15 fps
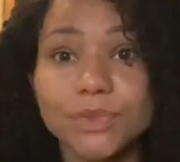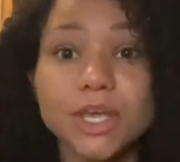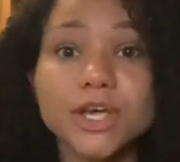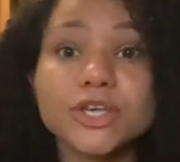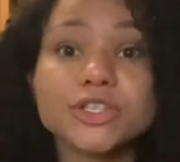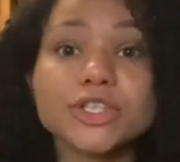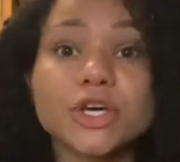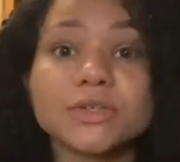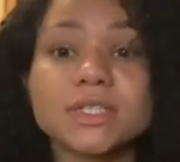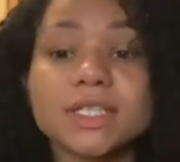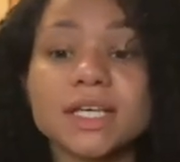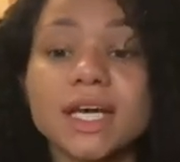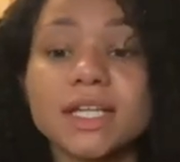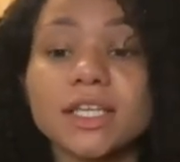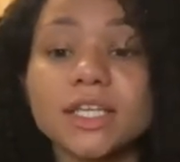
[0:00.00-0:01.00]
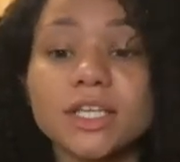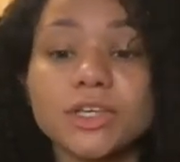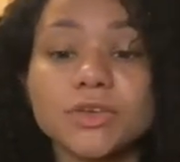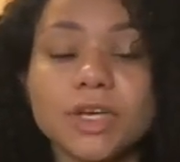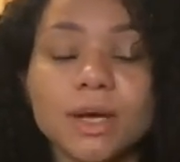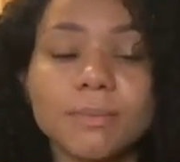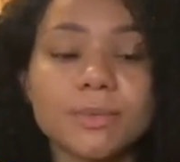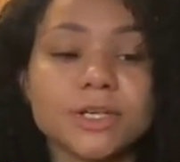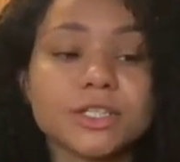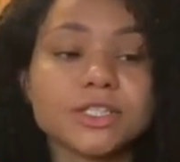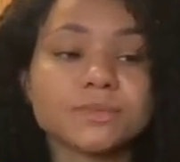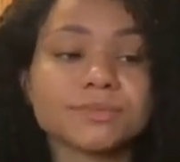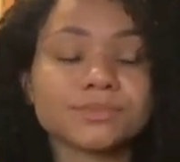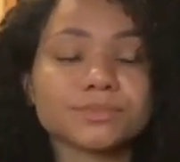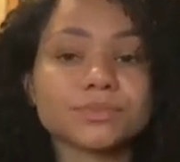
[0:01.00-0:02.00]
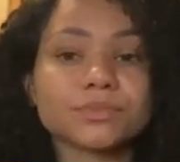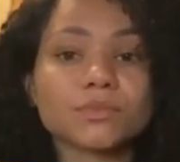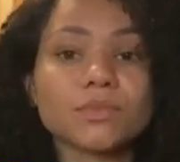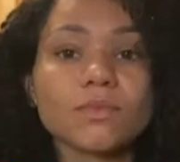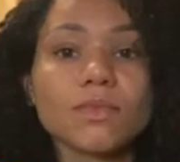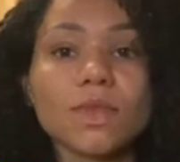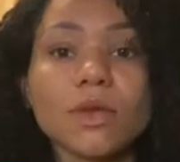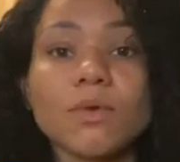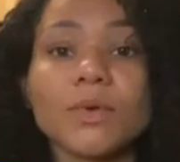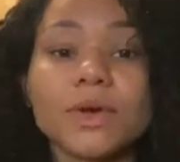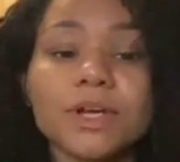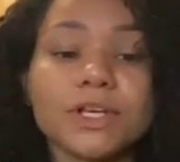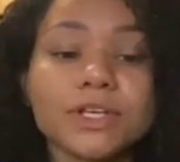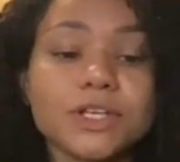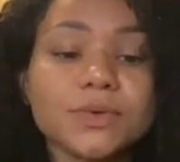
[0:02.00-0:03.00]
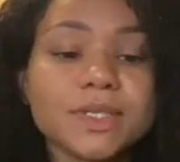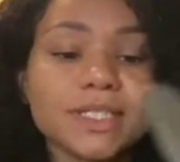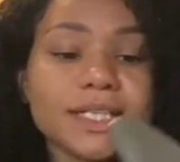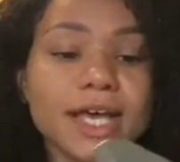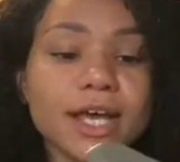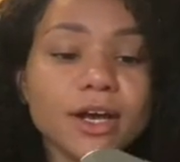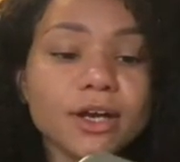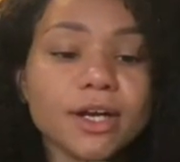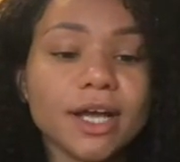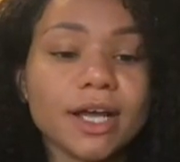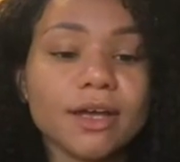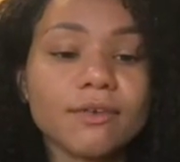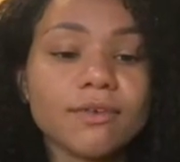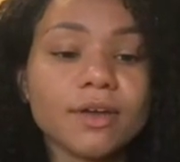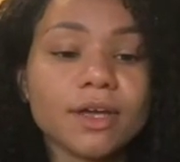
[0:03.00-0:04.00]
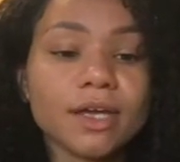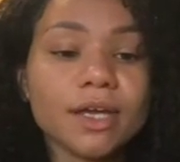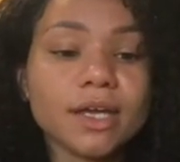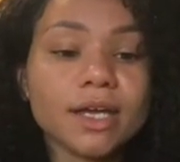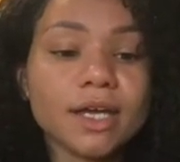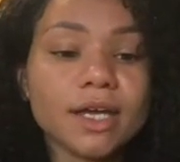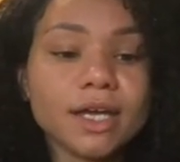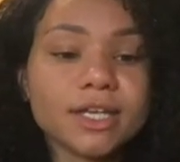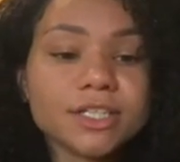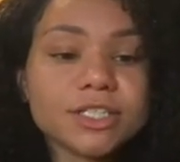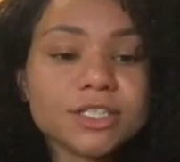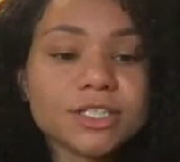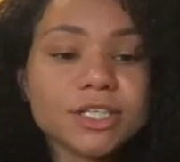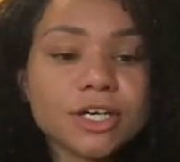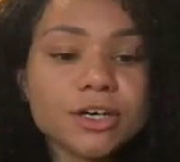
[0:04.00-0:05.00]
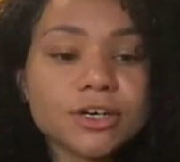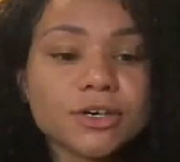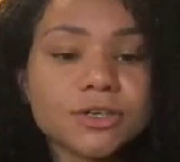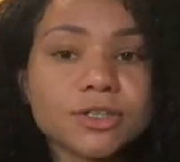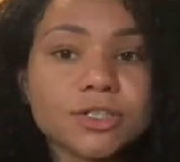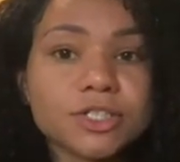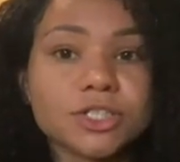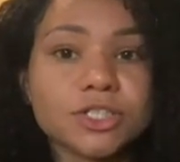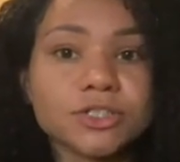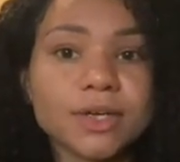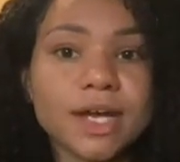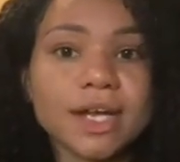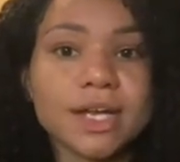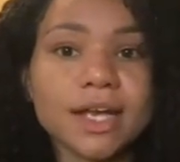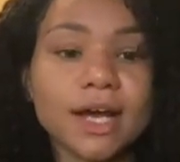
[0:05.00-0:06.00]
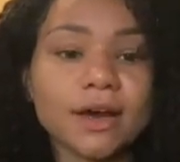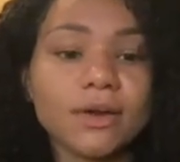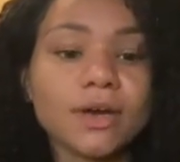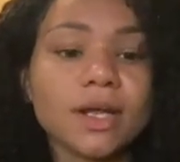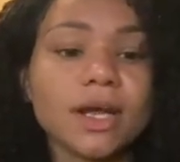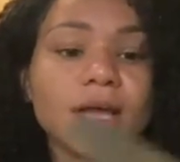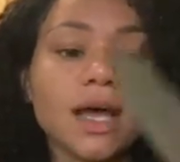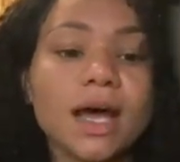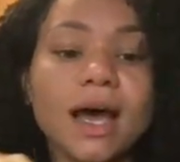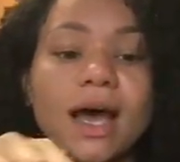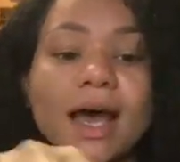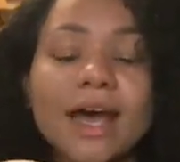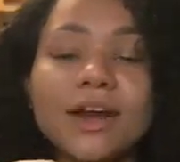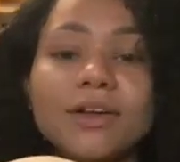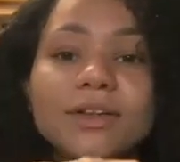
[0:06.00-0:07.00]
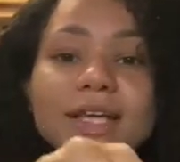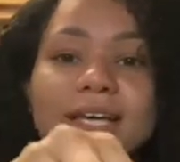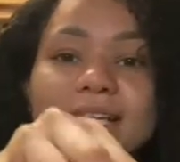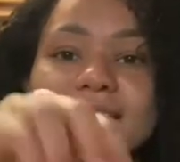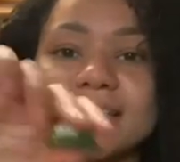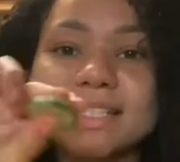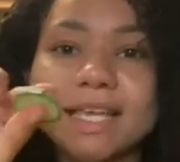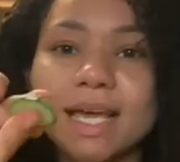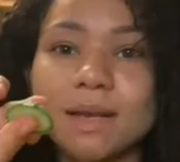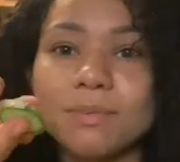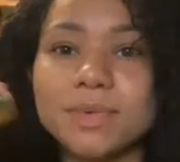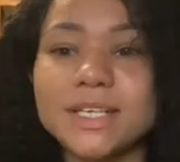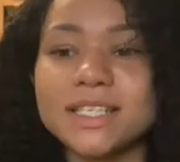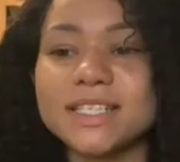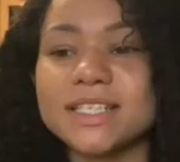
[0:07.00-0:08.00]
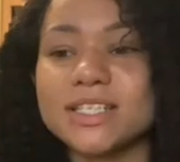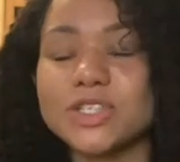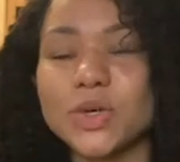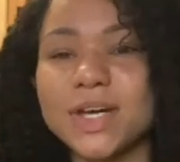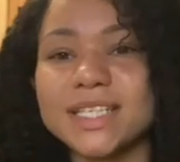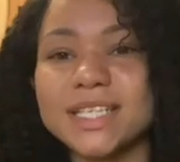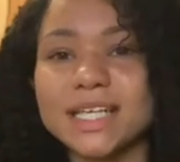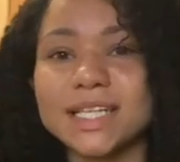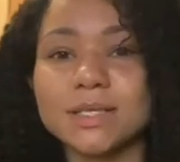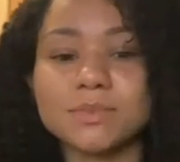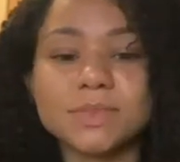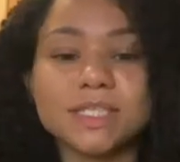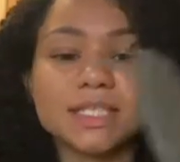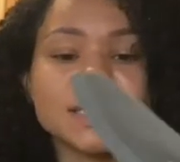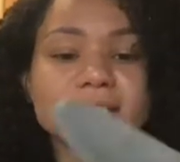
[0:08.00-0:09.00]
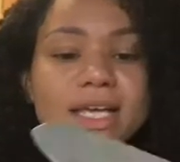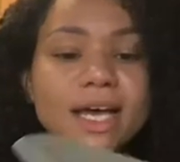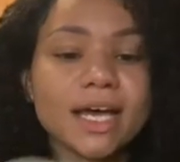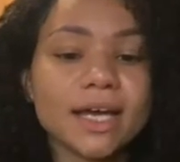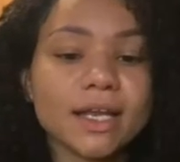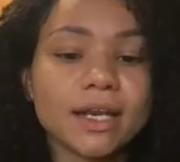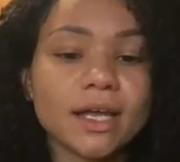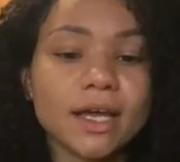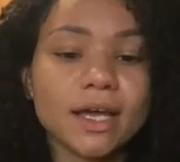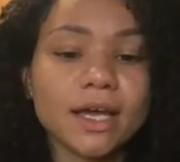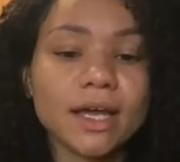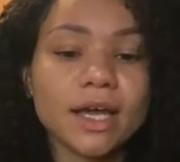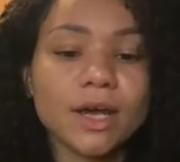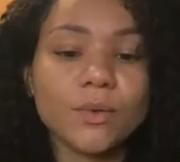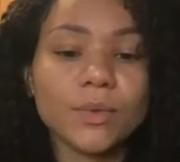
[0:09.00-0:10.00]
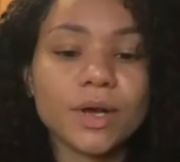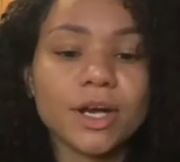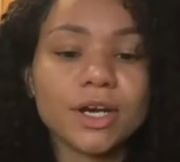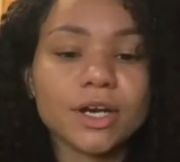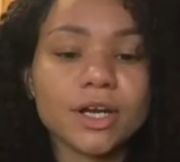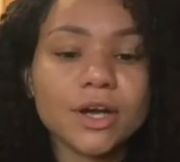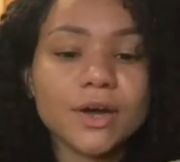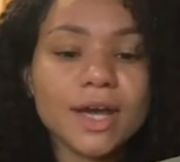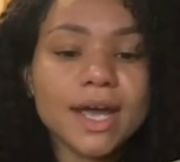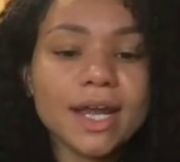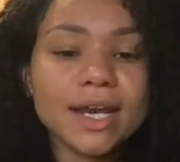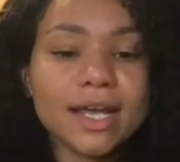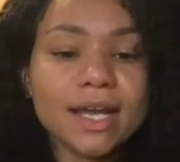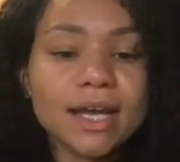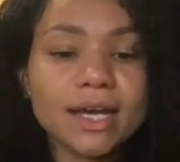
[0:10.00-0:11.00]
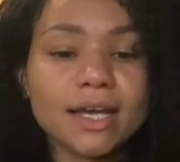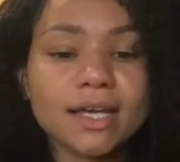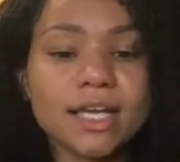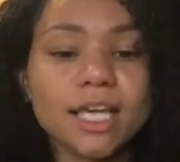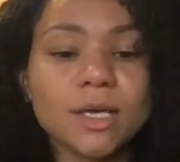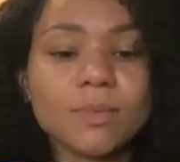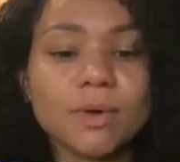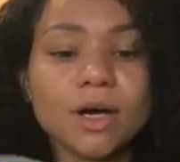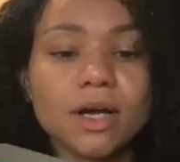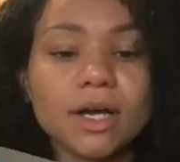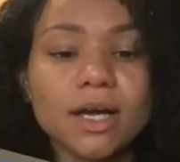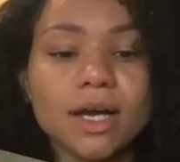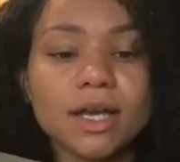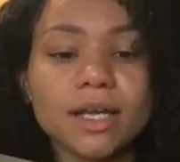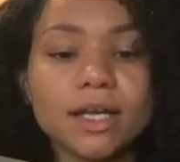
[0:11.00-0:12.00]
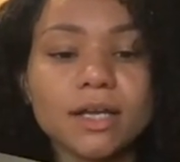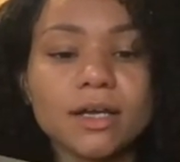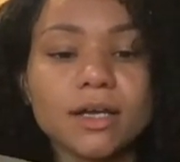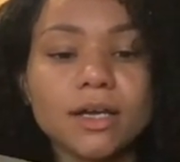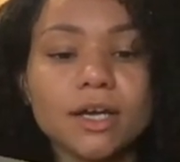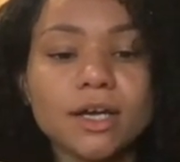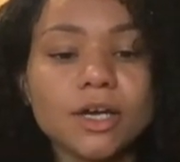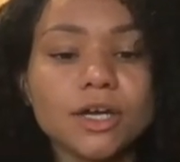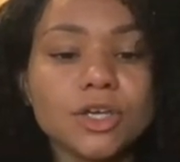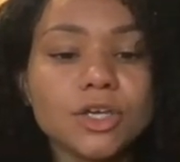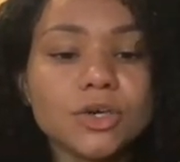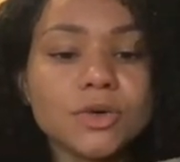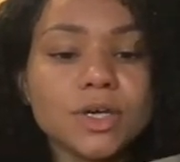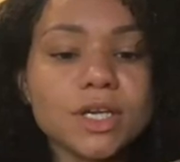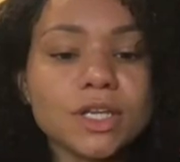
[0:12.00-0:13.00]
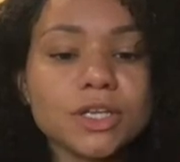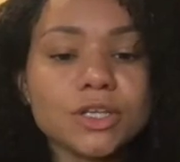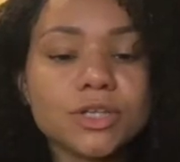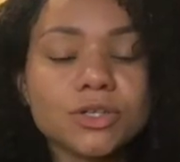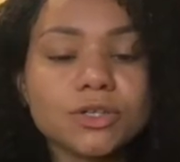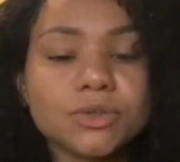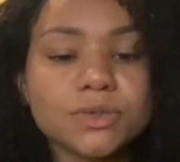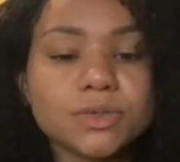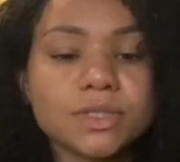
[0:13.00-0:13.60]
So to cut the cucumbers, what we're gonna do is take our knife and just go straight down. I don't like these end pieces, so I set them to the side, and we're gonna go ahead and keep on cutting. You can use